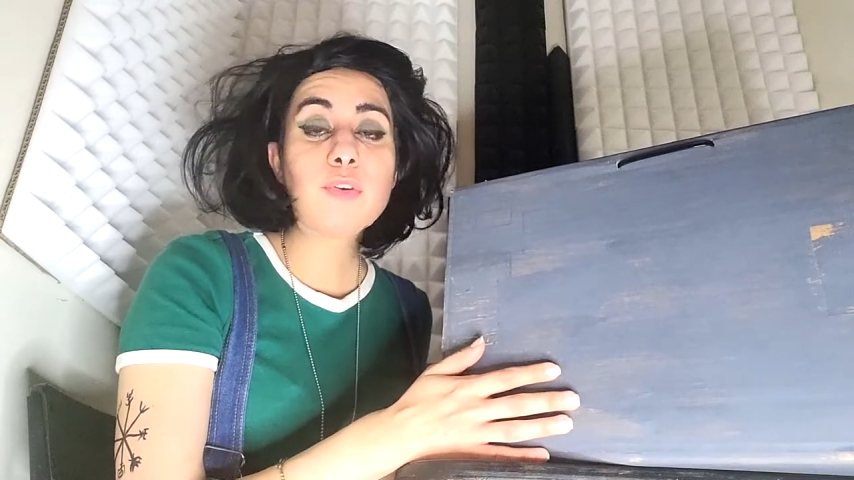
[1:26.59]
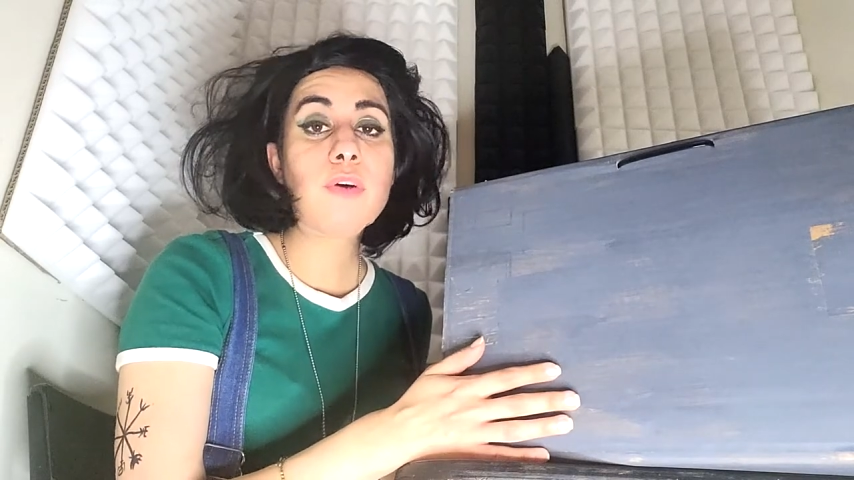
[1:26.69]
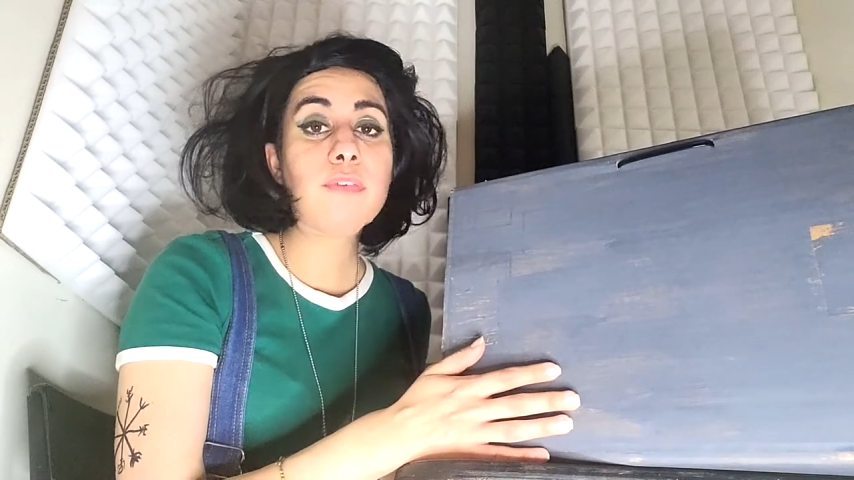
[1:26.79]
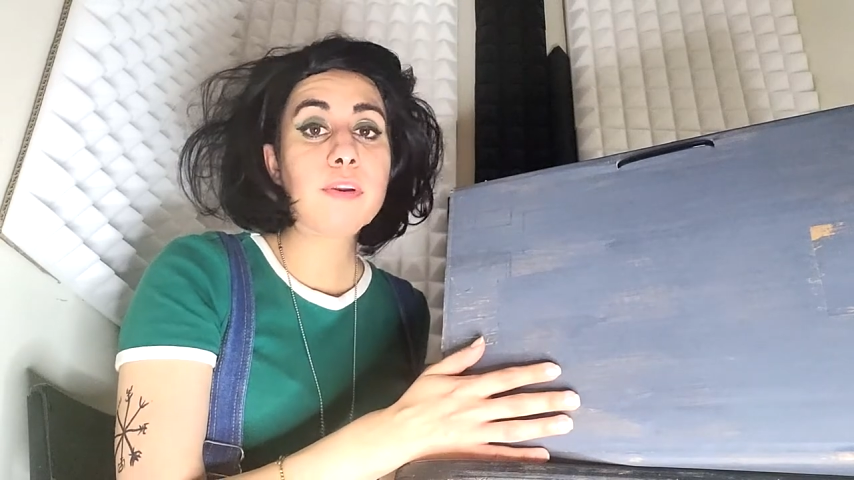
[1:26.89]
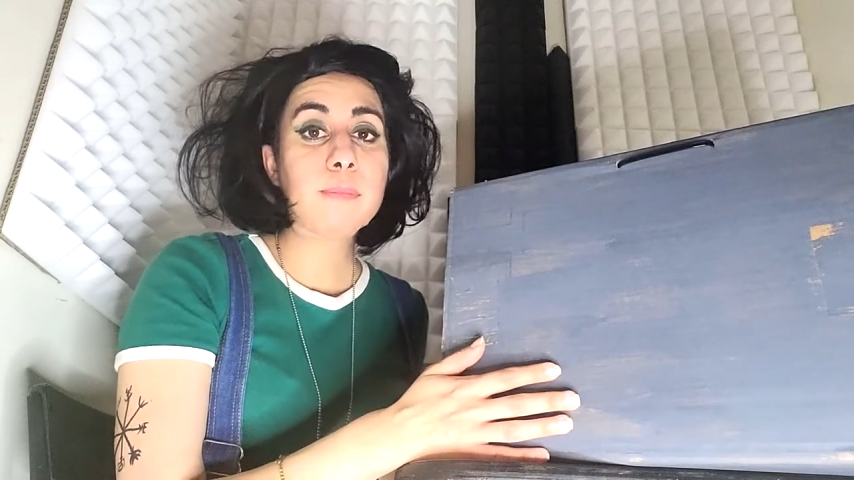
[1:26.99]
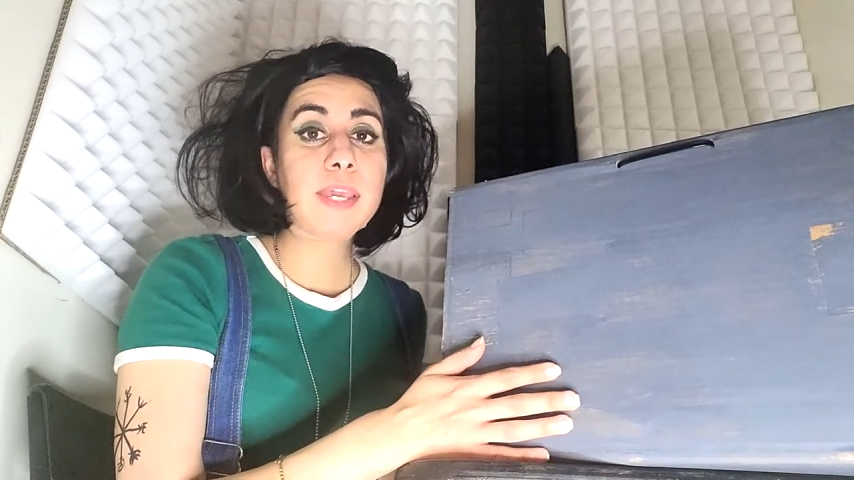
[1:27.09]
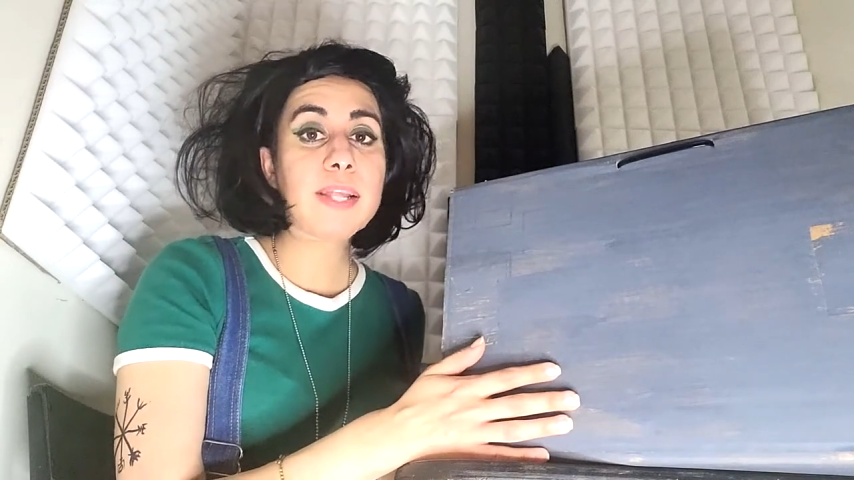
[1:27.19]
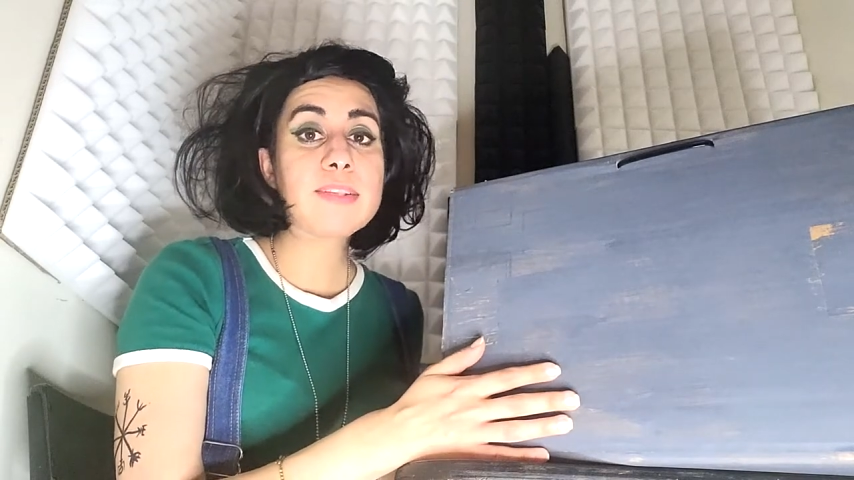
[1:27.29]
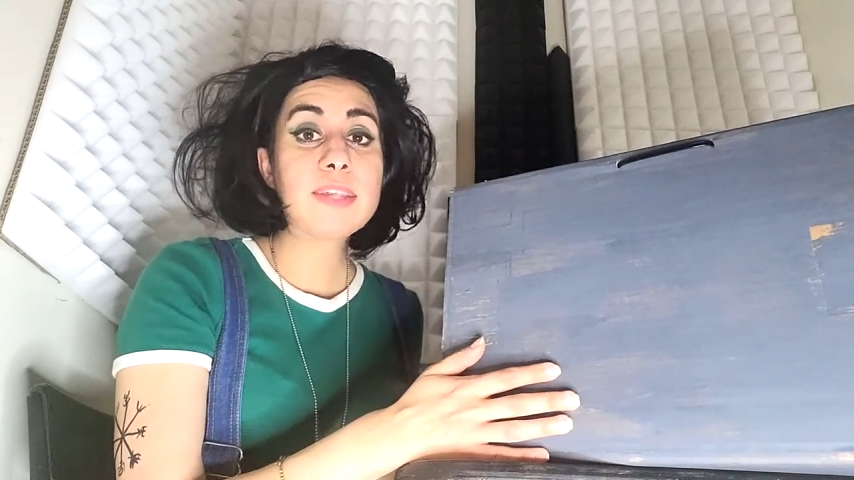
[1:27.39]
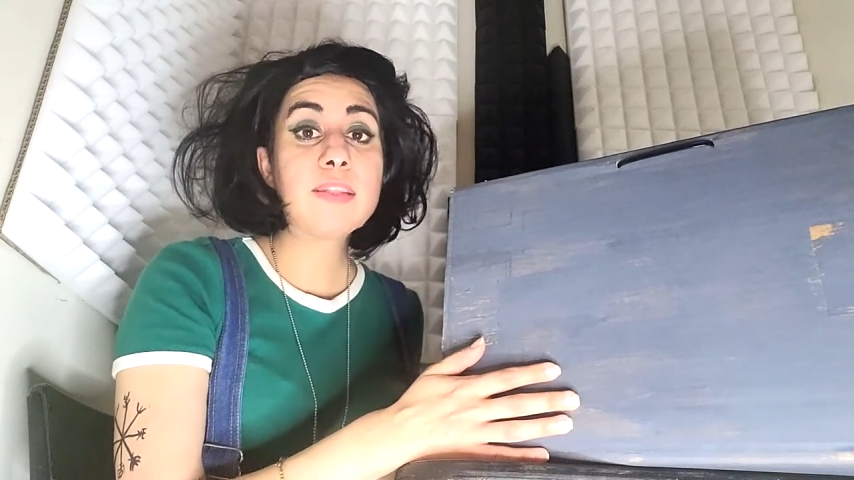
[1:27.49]
over me
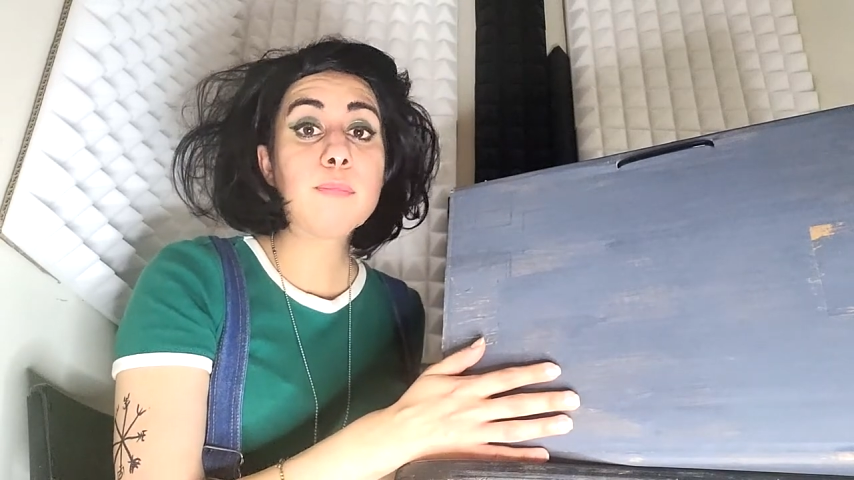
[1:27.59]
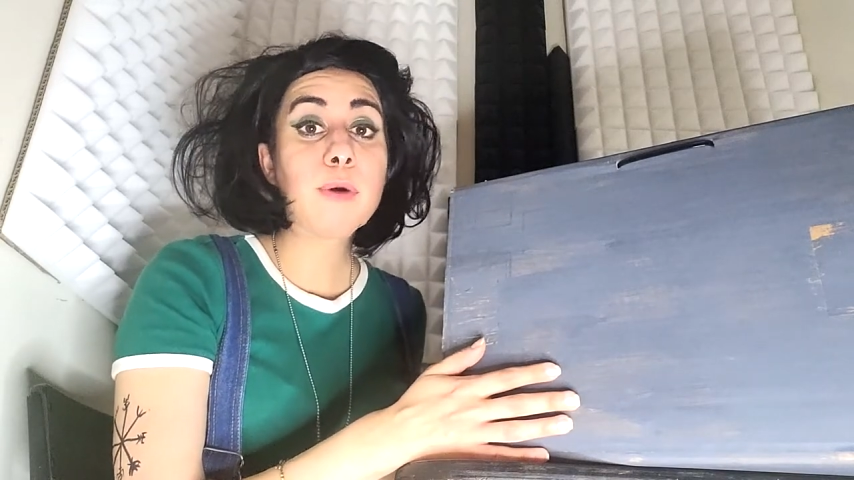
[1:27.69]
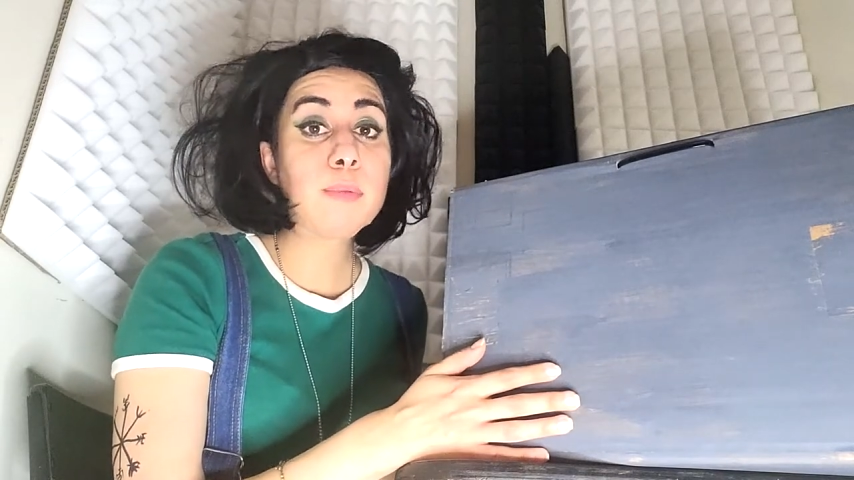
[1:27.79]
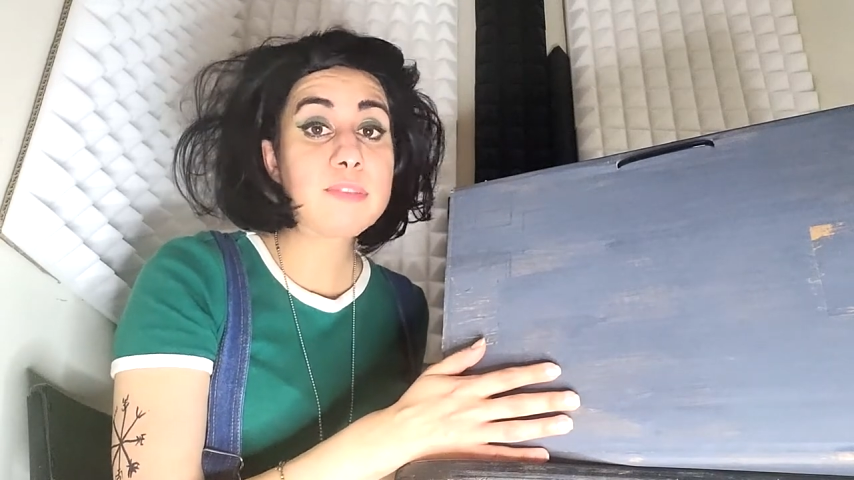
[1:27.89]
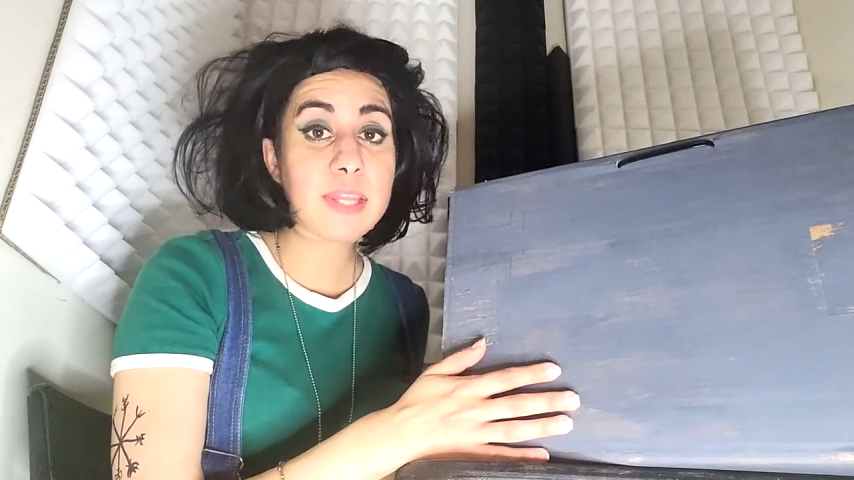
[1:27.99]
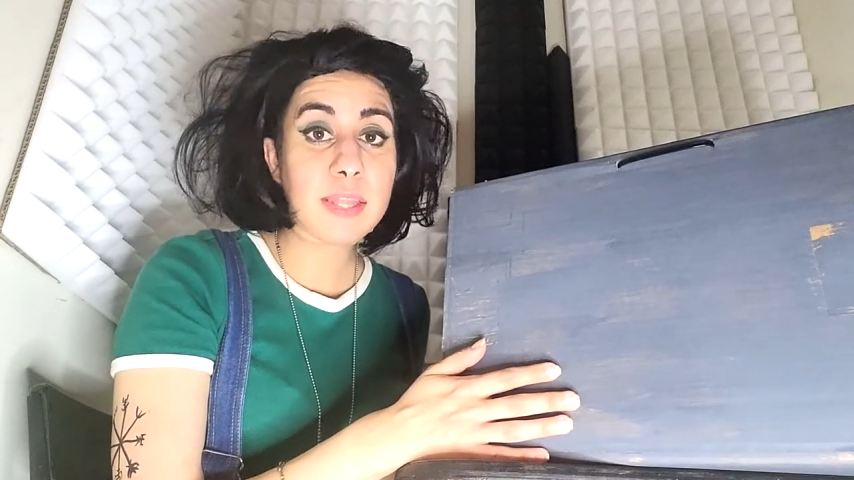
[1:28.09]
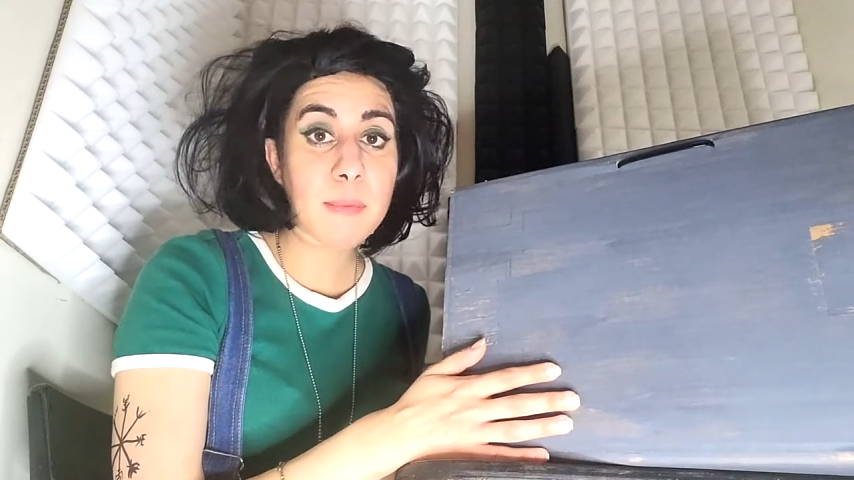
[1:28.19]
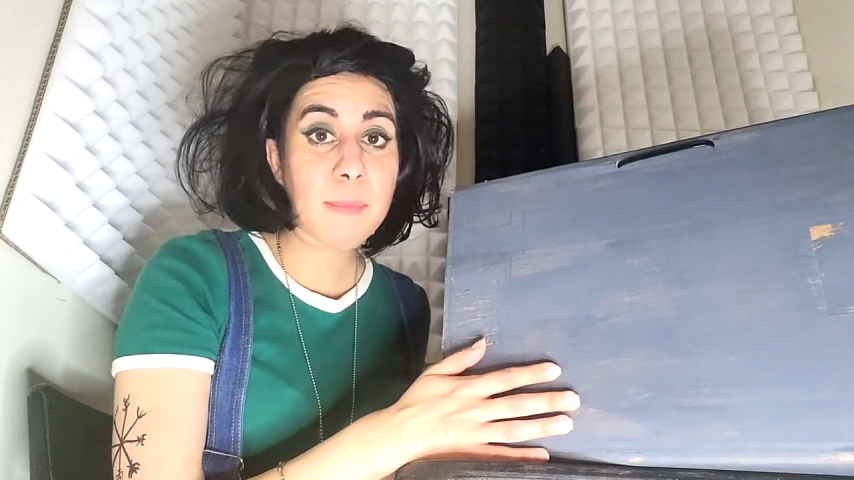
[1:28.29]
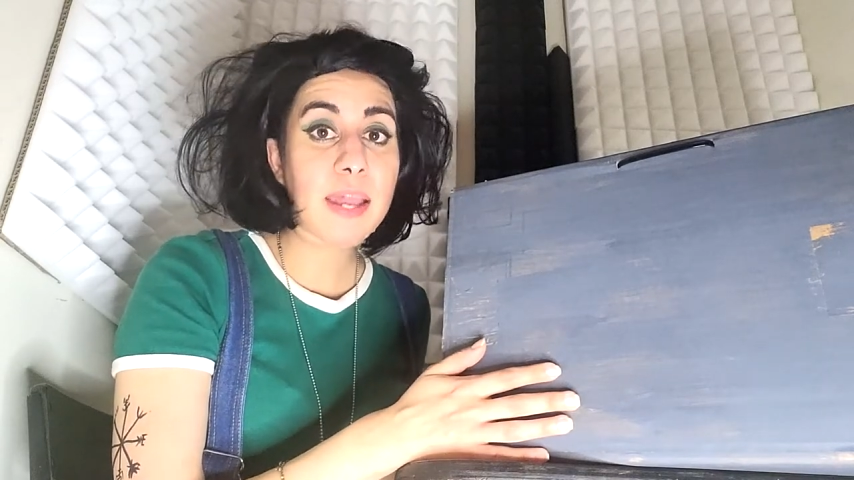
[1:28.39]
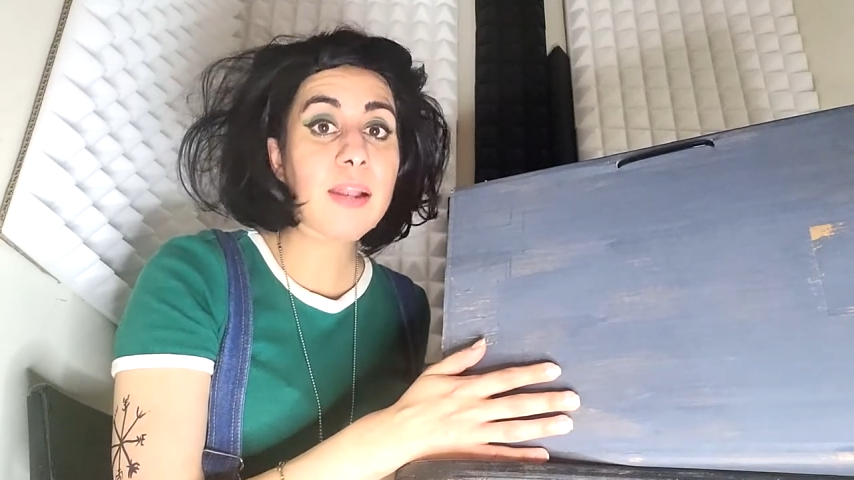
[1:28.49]
and sent bombs in the
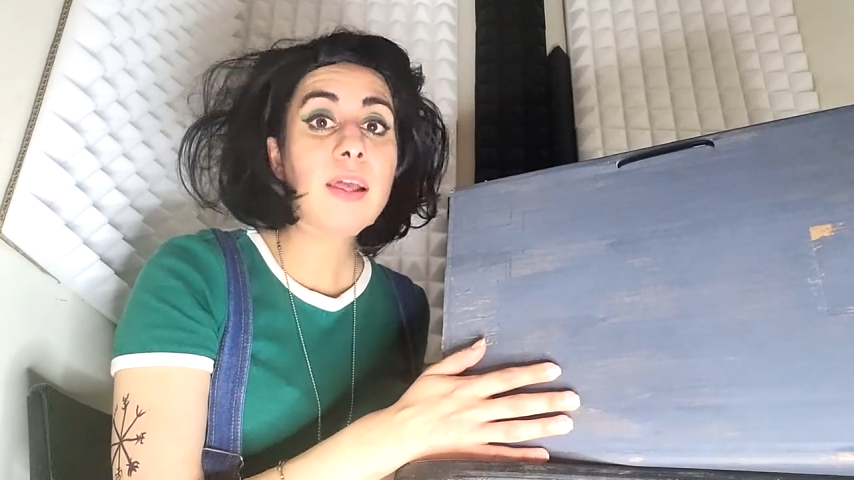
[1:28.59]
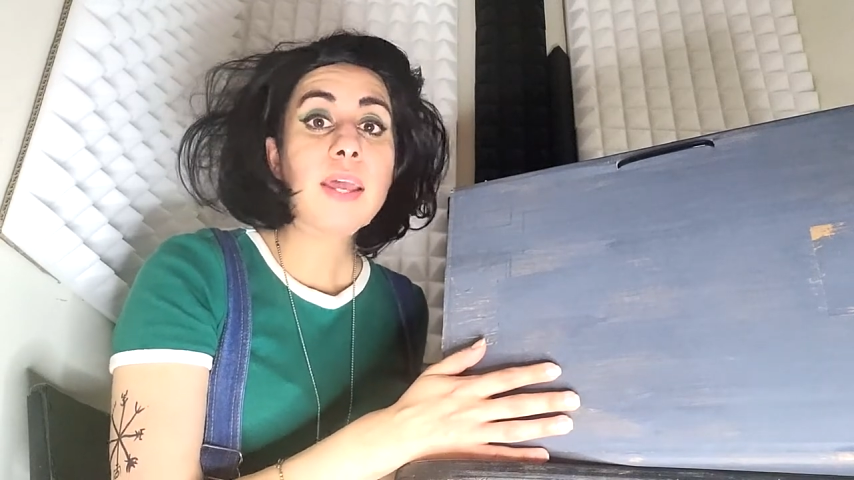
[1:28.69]
mail